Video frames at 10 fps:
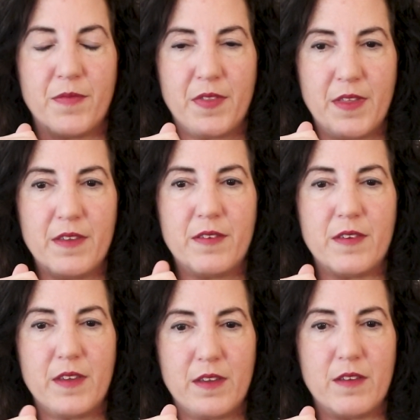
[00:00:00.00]
this
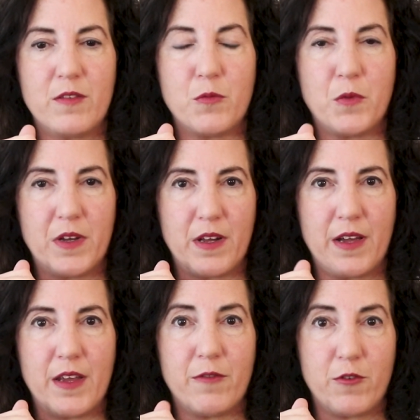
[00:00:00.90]
is what I
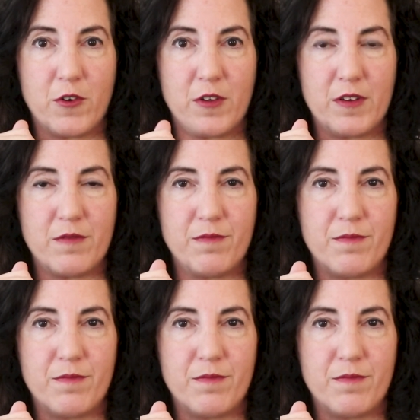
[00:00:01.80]
have drawn.